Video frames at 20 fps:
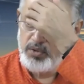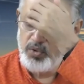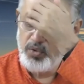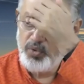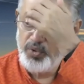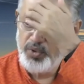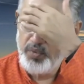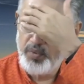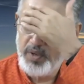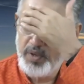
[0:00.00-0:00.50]

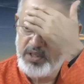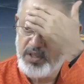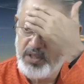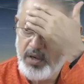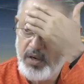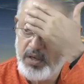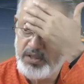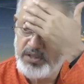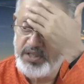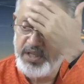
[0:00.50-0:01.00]
through your
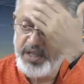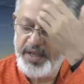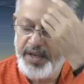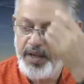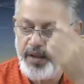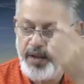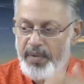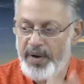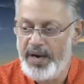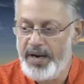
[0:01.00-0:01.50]
thoughts,
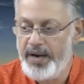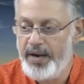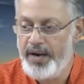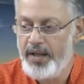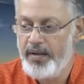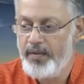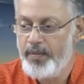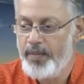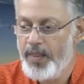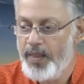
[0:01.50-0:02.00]
thinking mind.
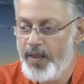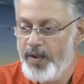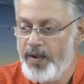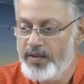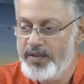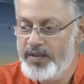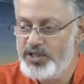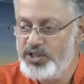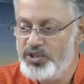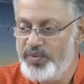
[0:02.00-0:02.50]

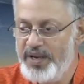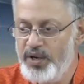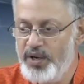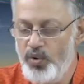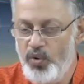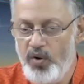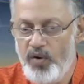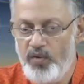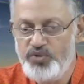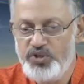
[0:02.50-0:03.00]
That's why
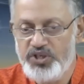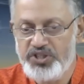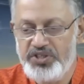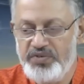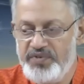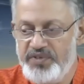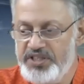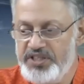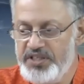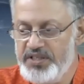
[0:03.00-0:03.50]
no
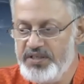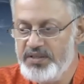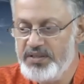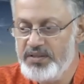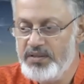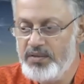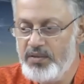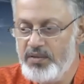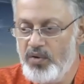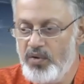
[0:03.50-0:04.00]
objectivity,
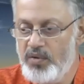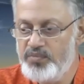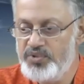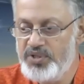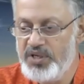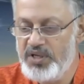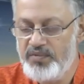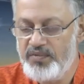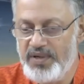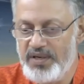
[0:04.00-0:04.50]
no
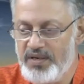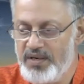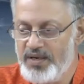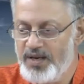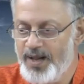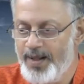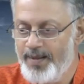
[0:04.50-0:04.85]
observer,